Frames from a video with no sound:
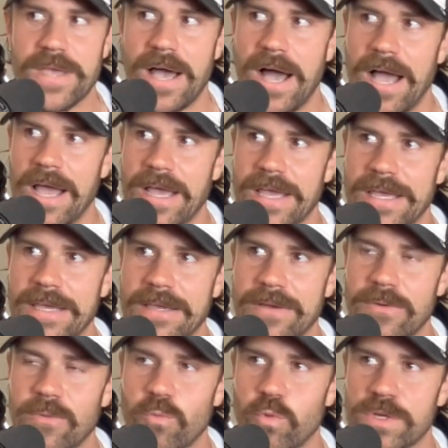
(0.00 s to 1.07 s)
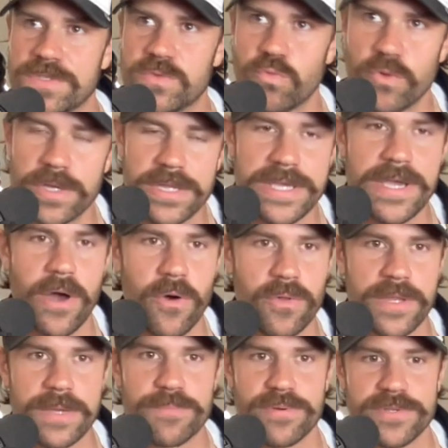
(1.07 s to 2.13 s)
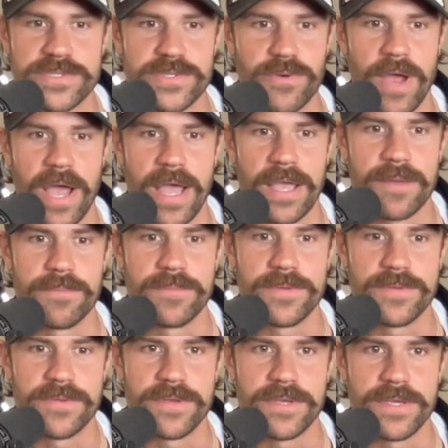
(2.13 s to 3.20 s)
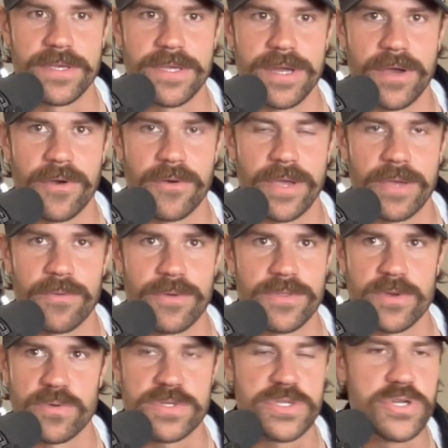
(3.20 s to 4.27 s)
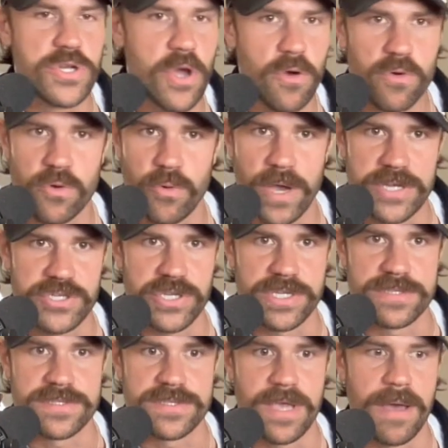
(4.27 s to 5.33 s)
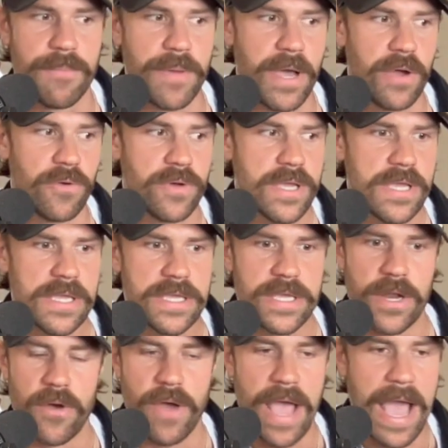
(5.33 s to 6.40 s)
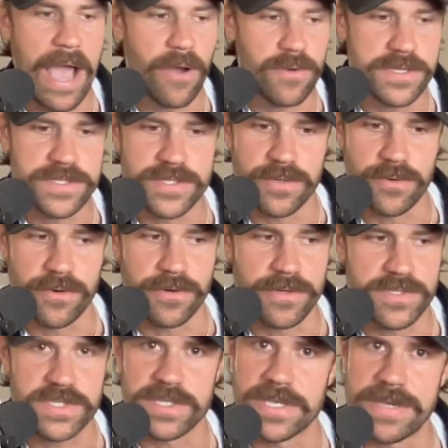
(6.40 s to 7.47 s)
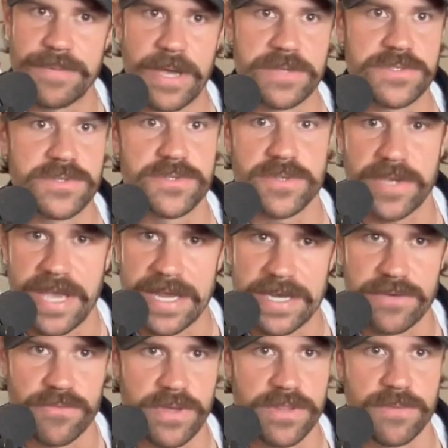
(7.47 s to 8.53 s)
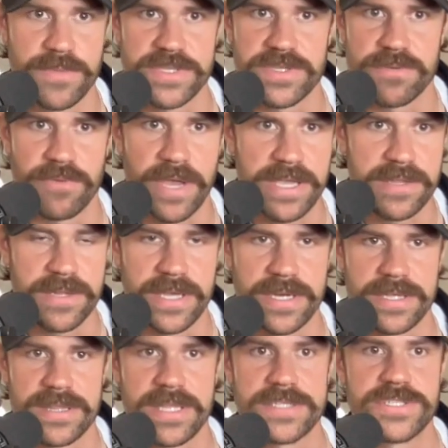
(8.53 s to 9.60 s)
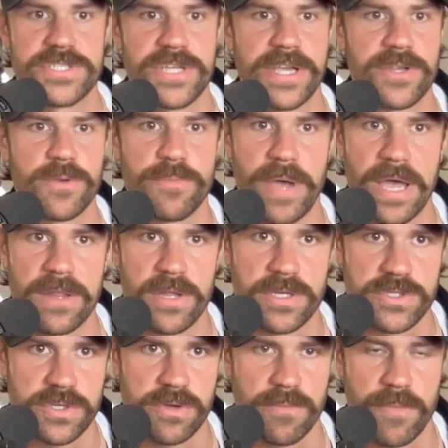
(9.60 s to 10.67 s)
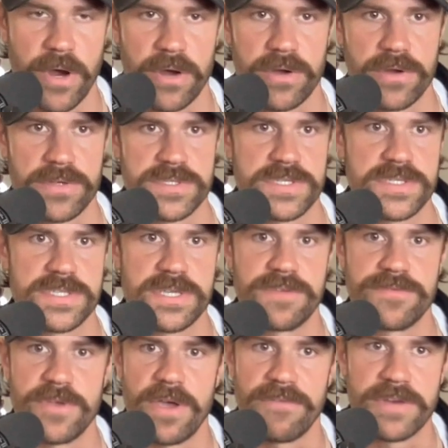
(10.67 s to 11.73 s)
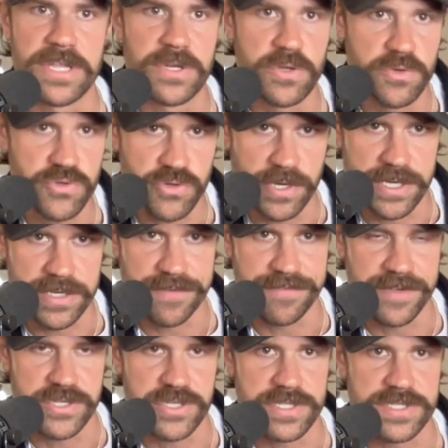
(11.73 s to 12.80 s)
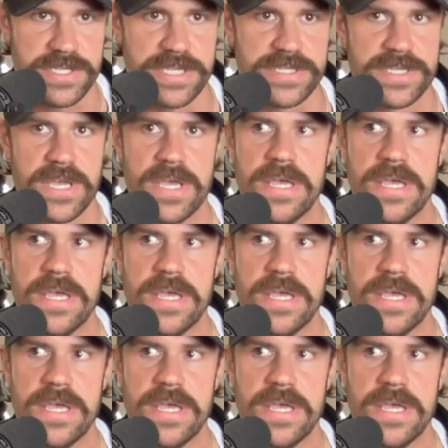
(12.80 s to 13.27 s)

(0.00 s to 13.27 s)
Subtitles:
I was really only prescribed, you know, there was no questions about, you know, how is your sleep? How's your circadian rhythm? Is it regulated? Let's check your biological markers and see if you have any nutrient deficiencies.